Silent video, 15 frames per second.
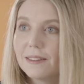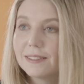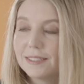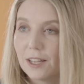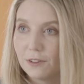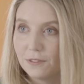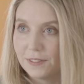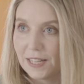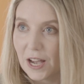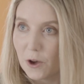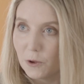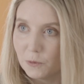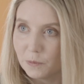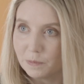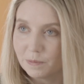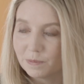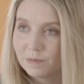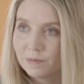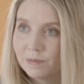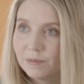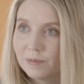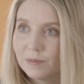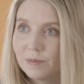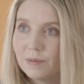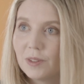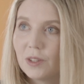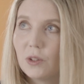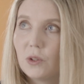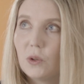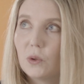Self-doubt,
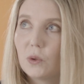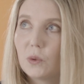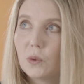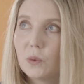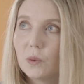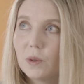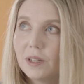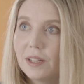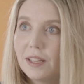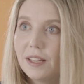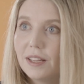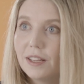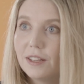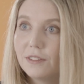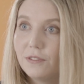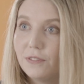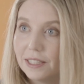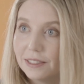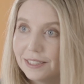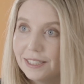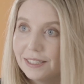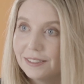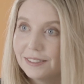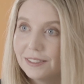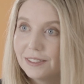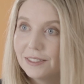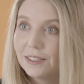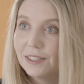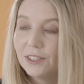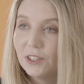you feel it,
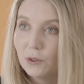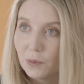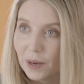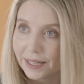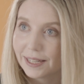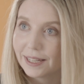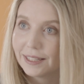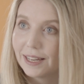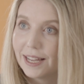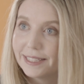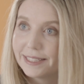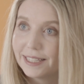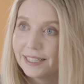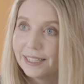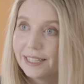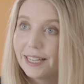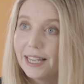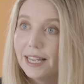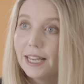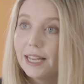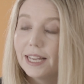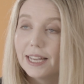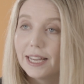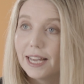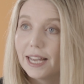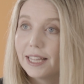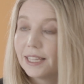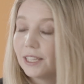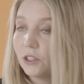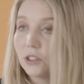you recognize it,
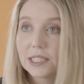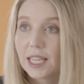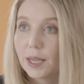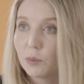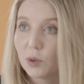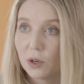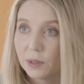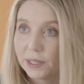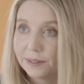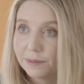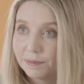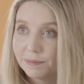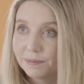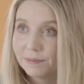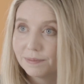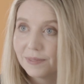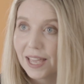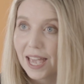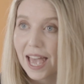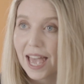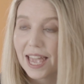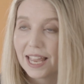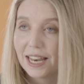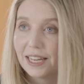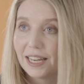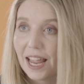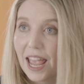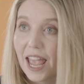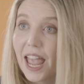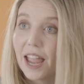and then you just keep going. And
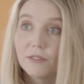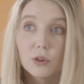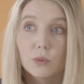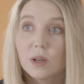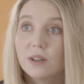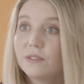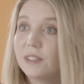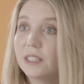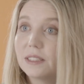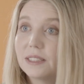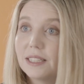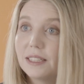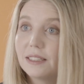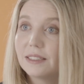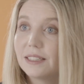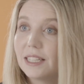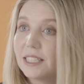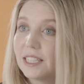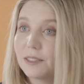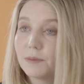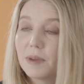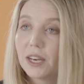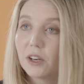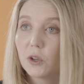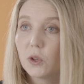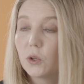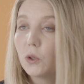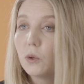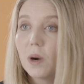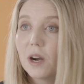everyone feels it, it doesn't matter
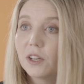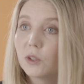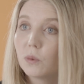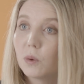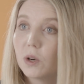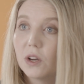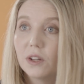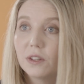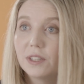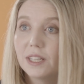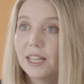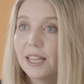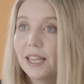who you are in the world.